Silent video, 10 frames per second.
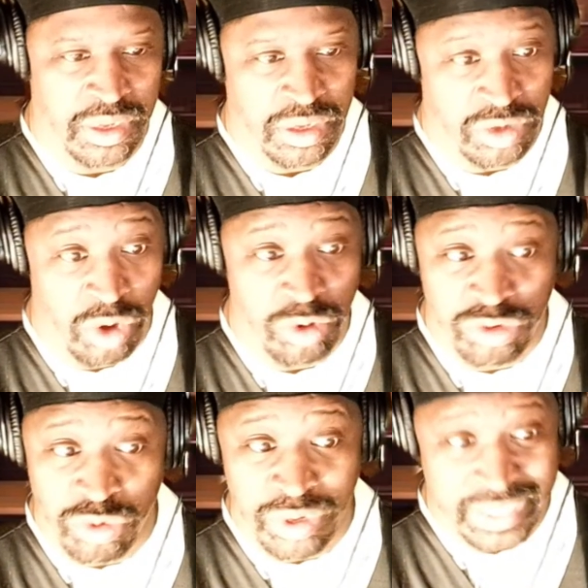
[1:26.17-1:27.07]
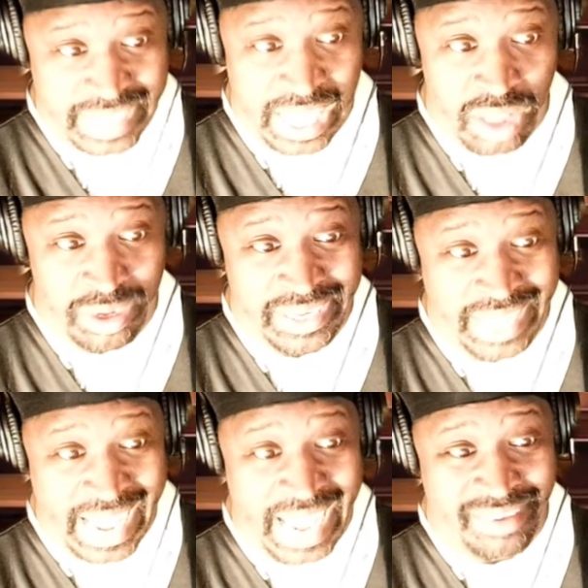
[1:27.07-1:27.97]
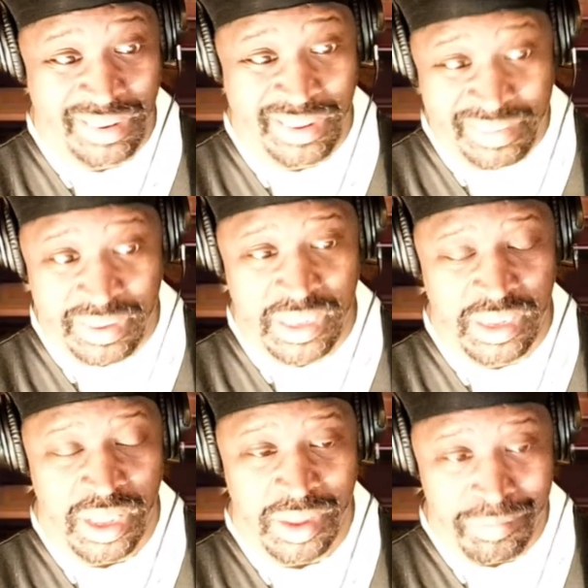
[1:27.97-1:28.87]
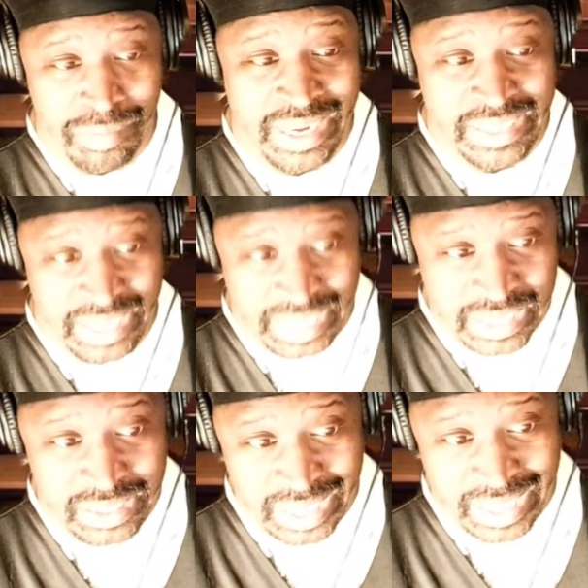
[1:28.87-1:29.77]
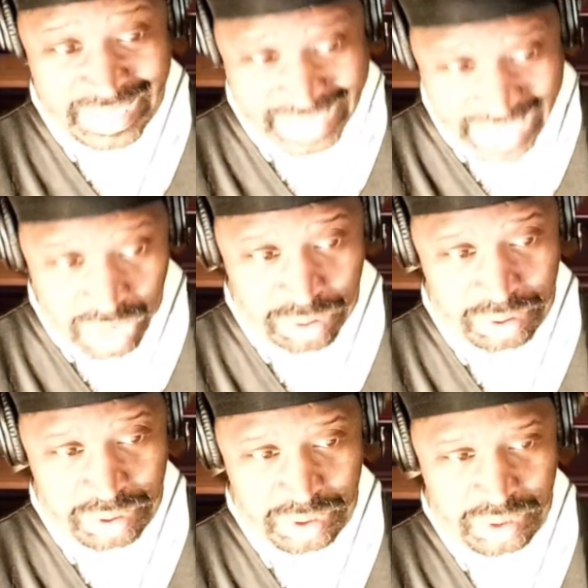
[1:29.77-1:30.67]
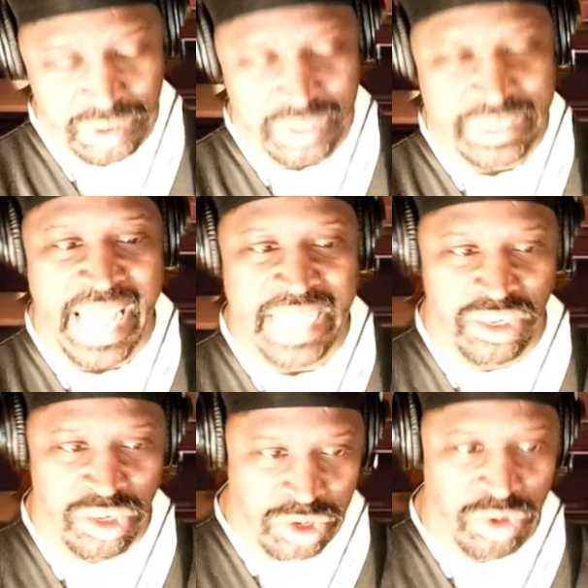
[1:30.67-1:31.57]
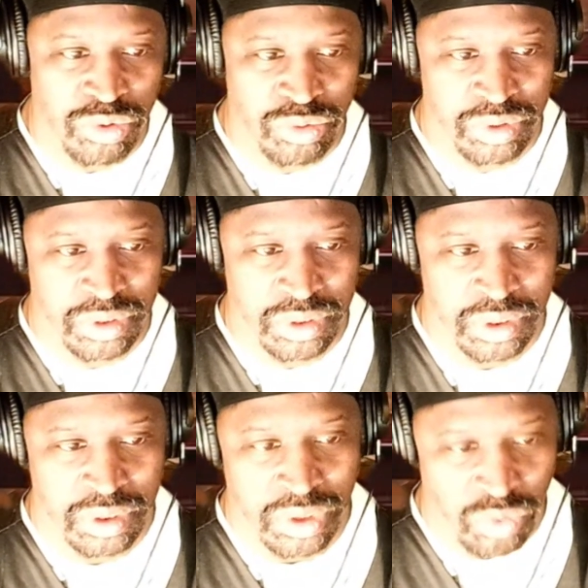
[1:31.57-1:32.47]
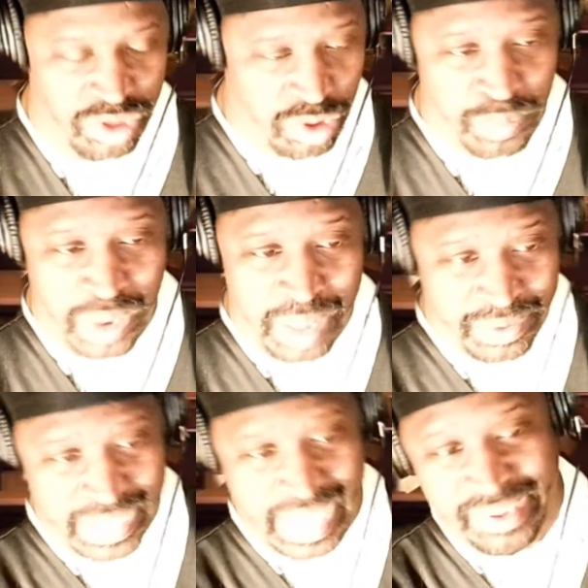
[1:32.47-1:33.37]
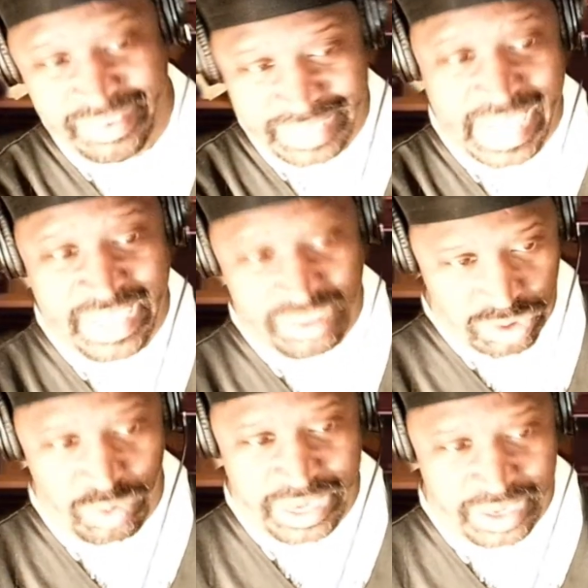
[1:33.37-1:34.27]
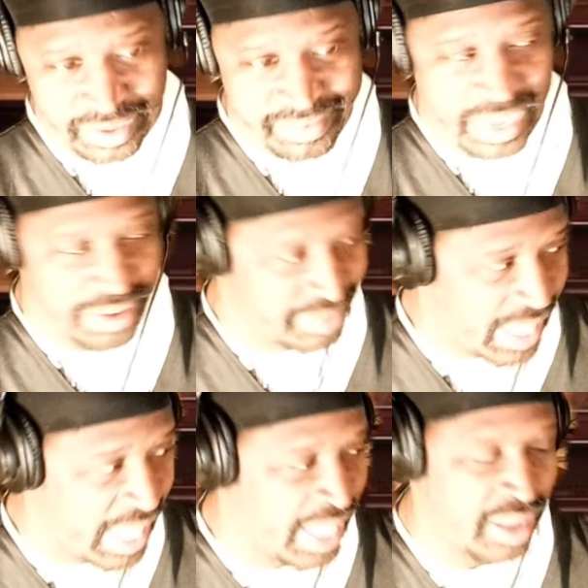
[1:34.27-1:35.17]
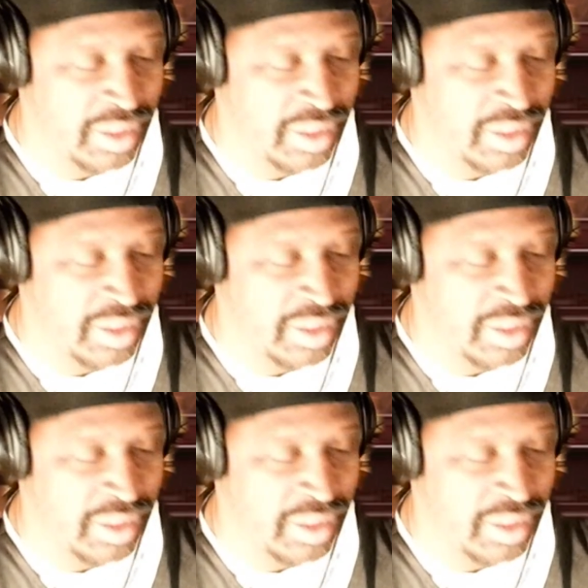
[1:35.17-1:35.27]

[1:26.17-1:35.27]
go to an account and actually see money in the account, not including what you probably got stashed away or set aside?